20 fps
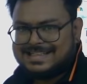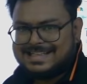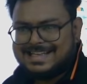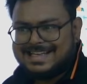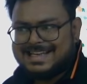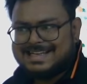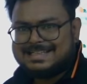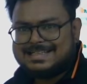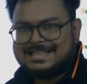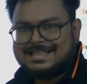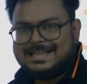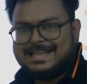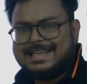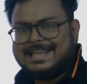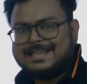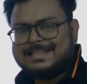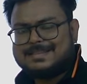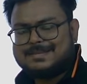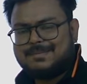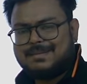it
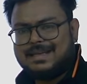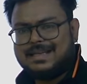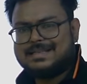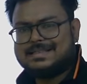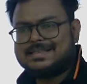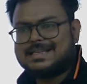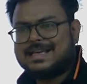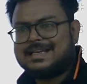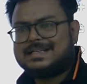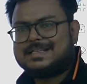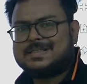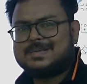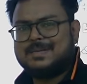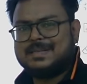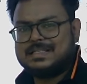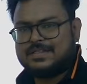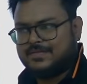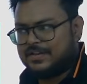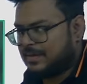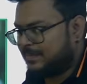takes place at
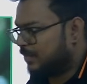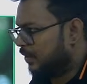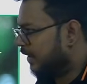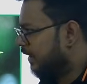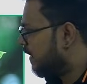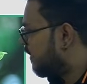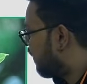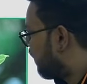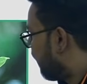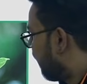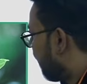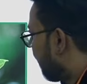specific points.